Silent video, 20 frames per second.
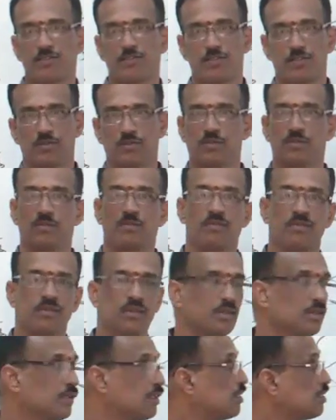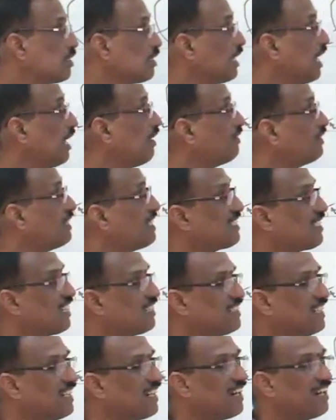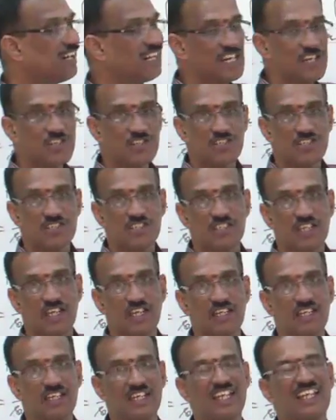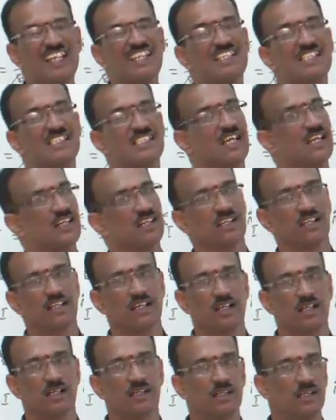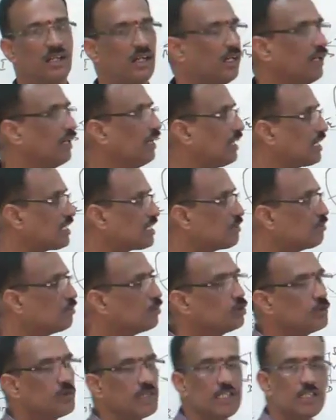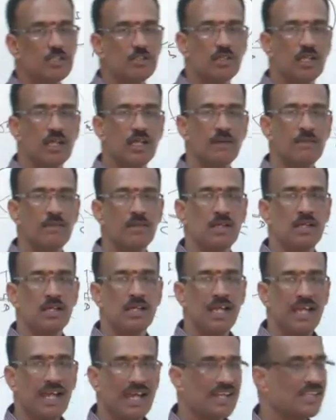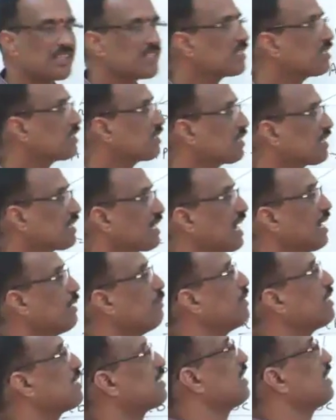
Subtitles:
2. So, now these are the relations in circle. Now, let us move into the ascribed